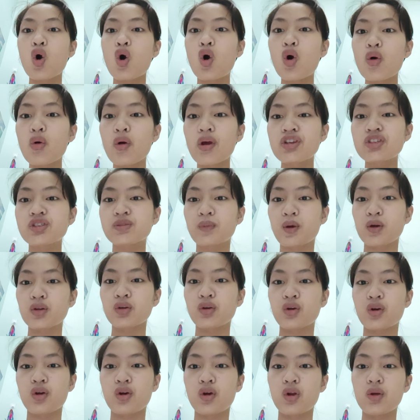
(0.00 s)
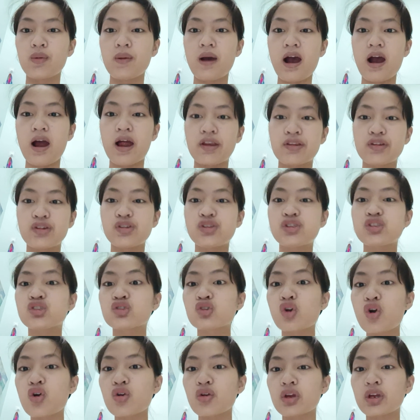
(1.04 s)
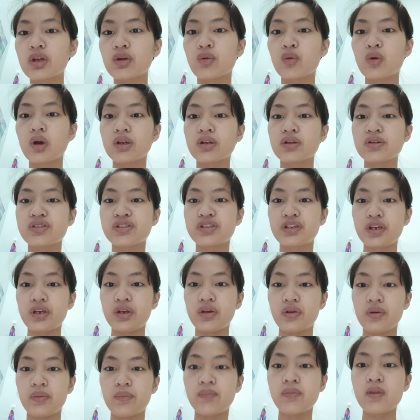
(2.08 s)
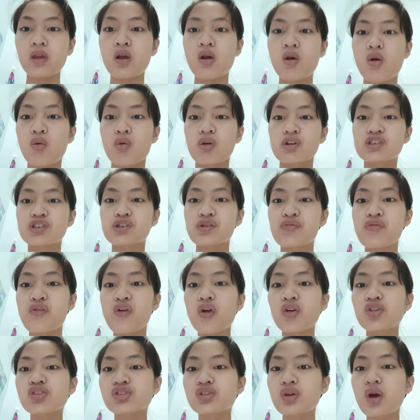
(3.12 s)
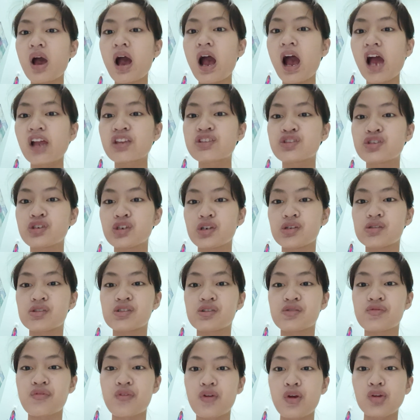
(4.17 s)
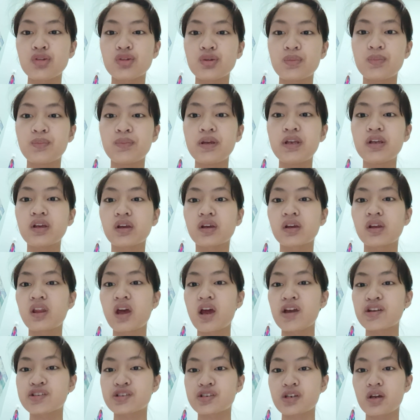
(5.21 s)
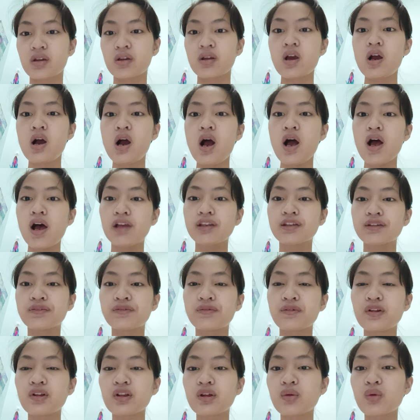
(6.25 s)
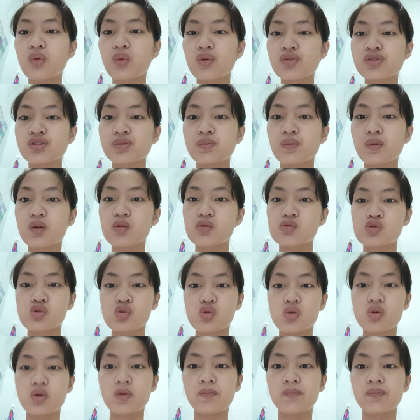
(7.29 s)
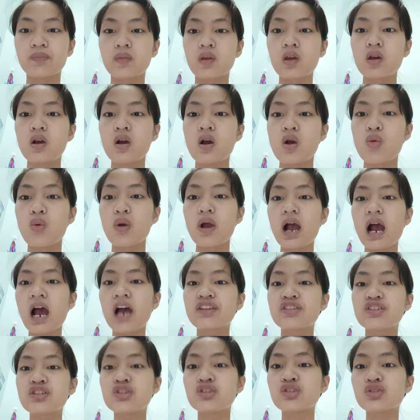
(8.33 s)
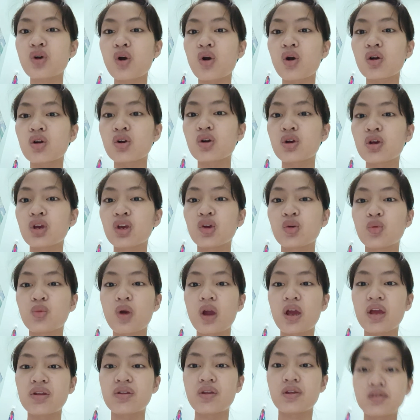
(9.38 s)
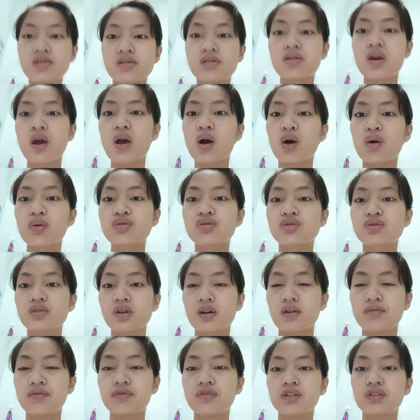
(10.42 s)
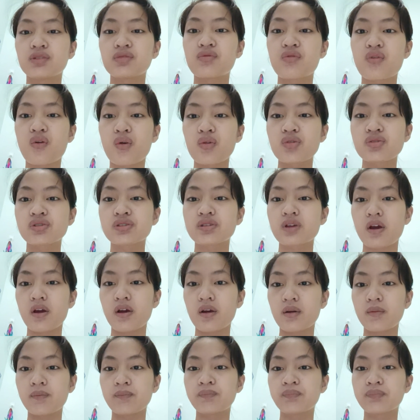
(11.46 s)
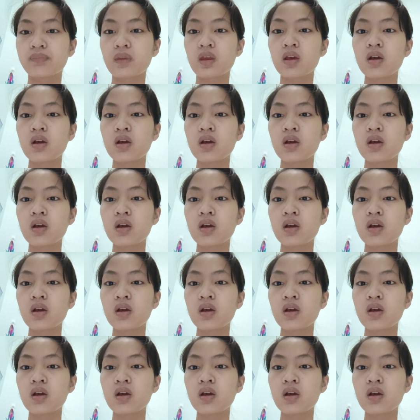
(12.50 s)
Owen's mother heard about Haji's story and went to see him. When she first saw Haji, she felt an immediate connection, and the feeling was mutual. When Haji saw her, he wore this tailstone for the first time.